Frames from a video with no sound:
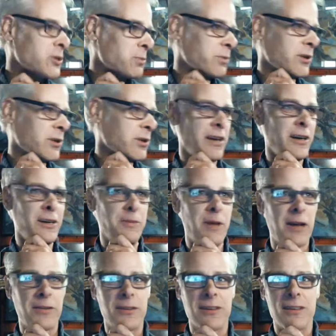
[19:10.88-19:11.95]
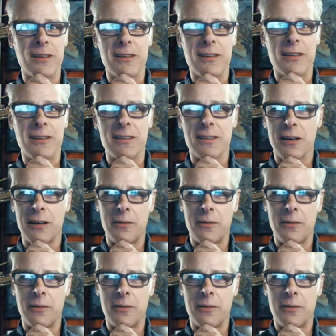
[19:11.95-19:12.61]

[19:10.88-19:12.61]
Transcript: super excited about this. It's kind